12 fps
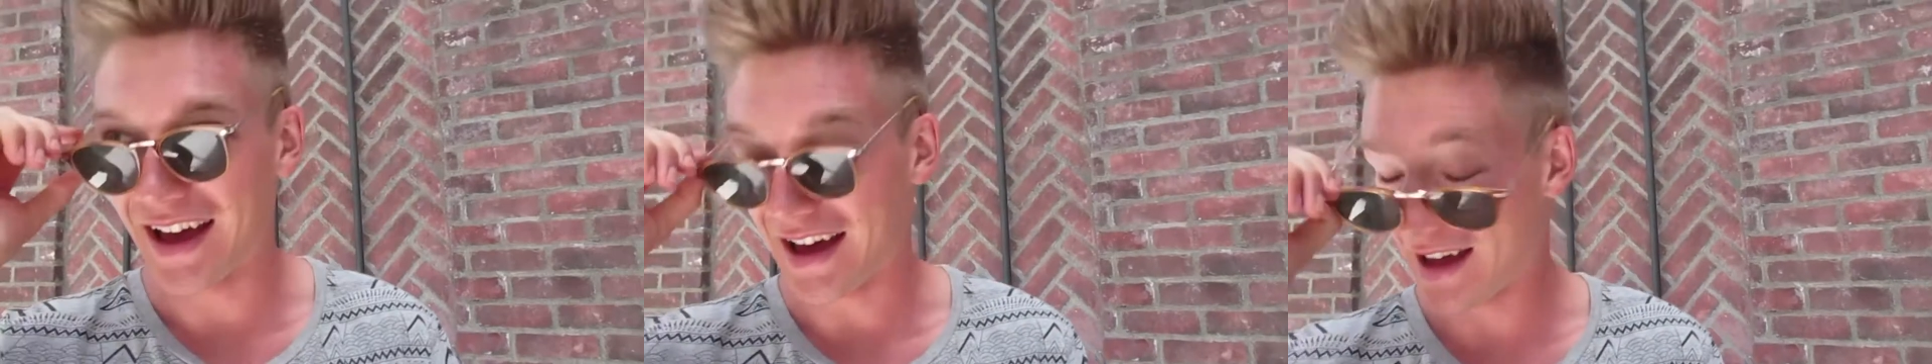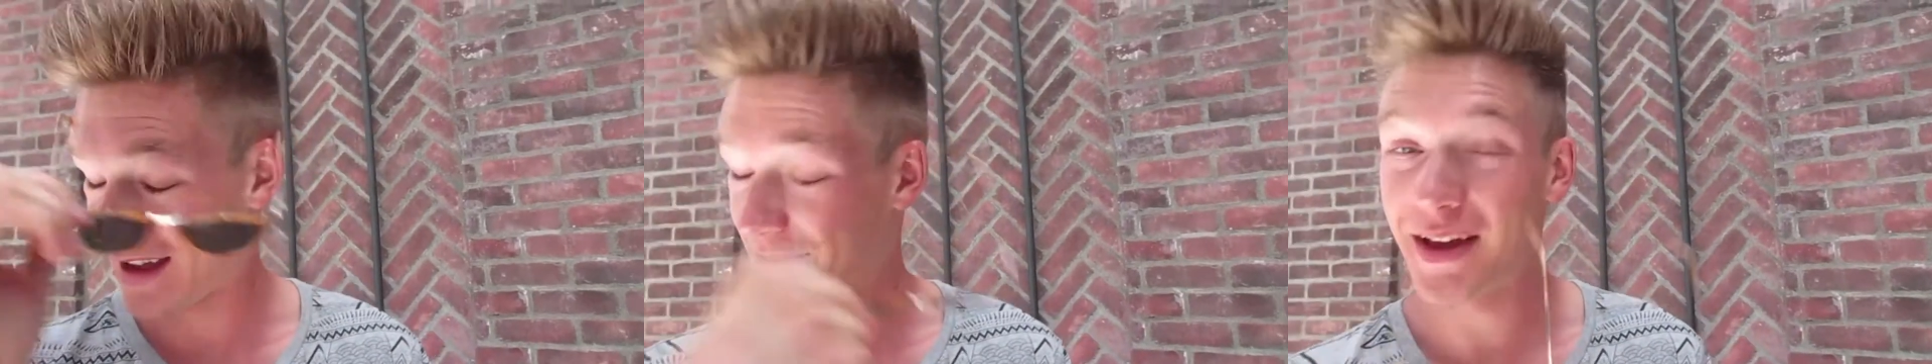
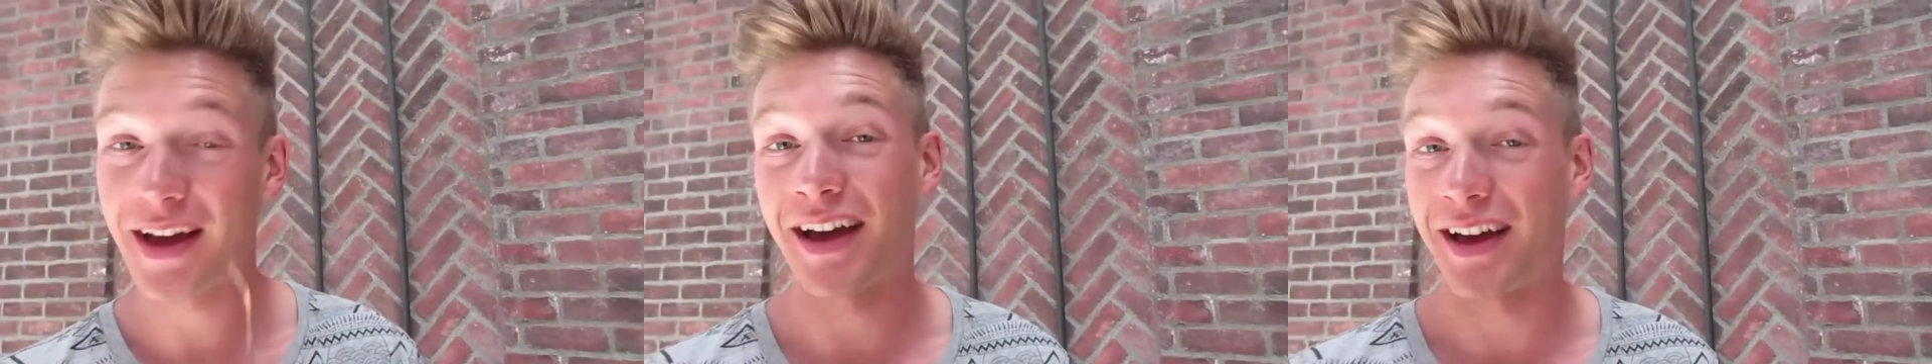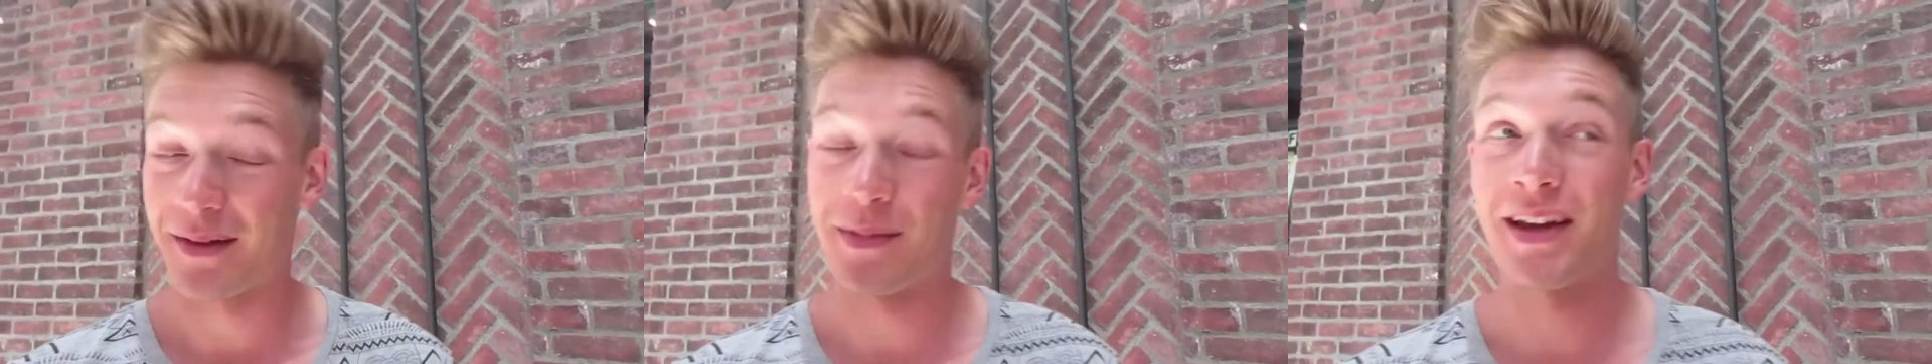I am
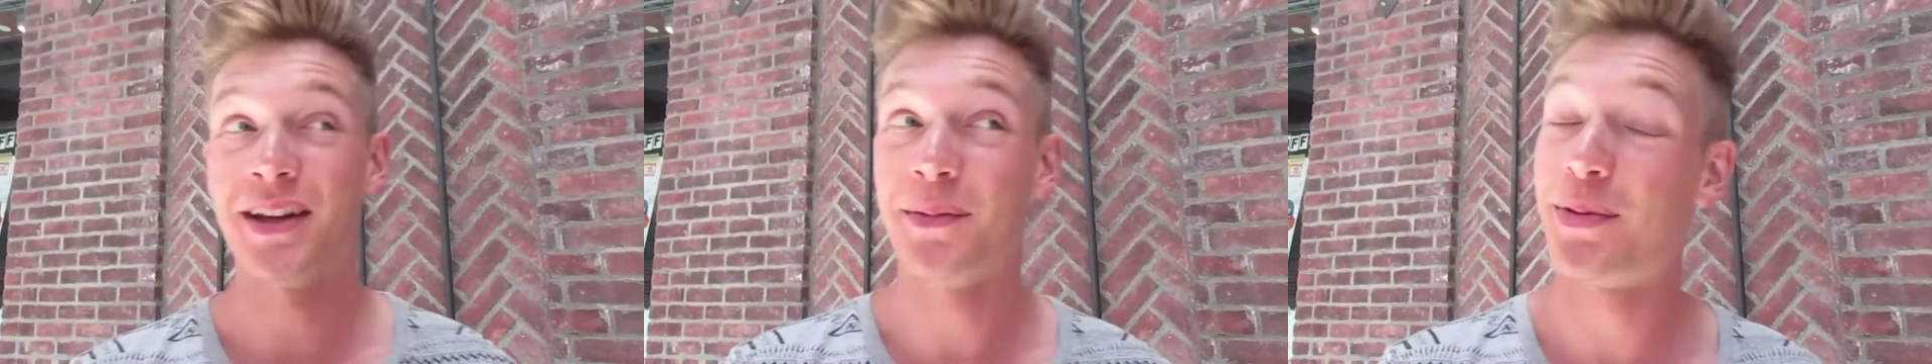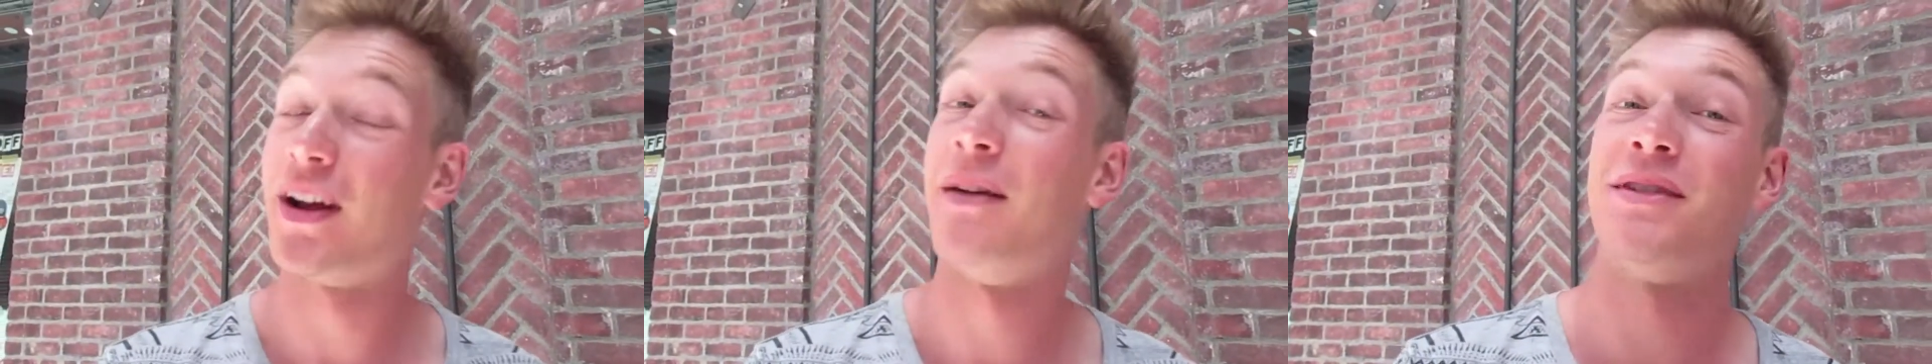not making
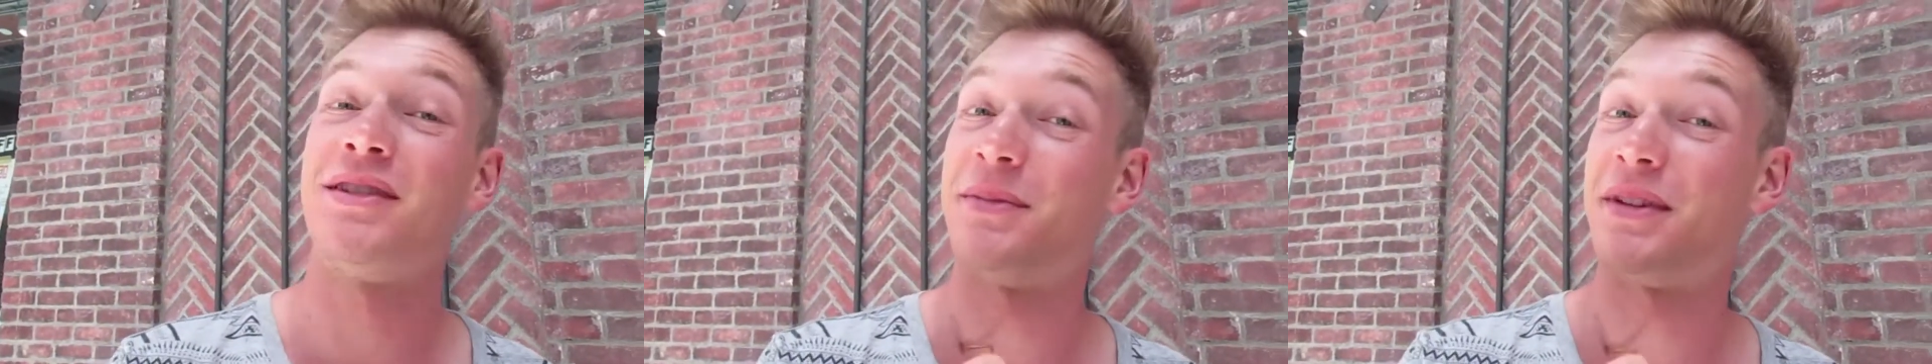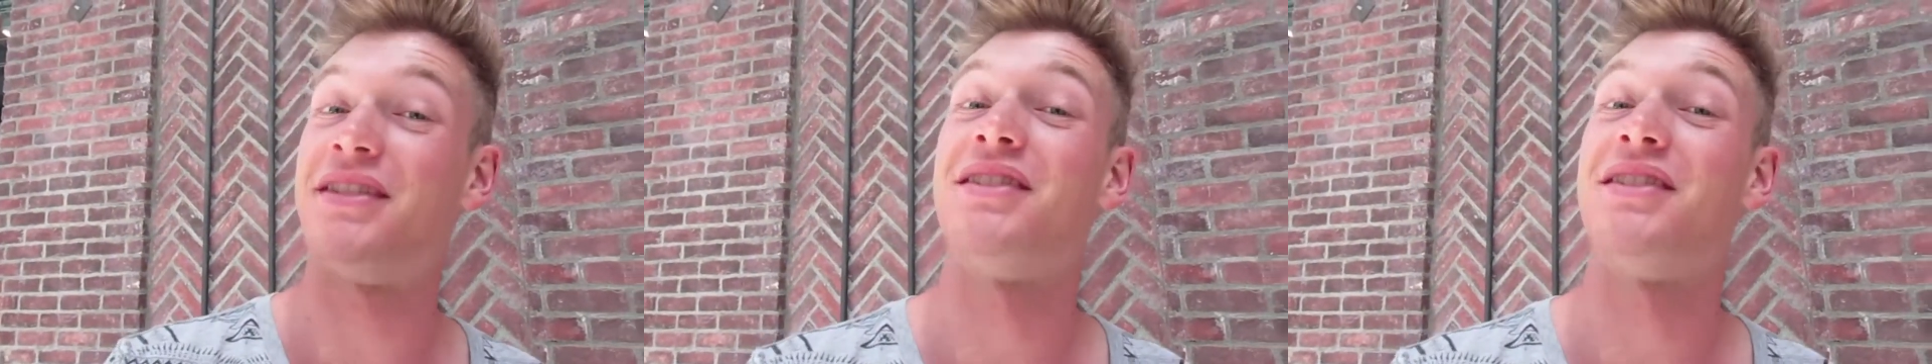a promise to my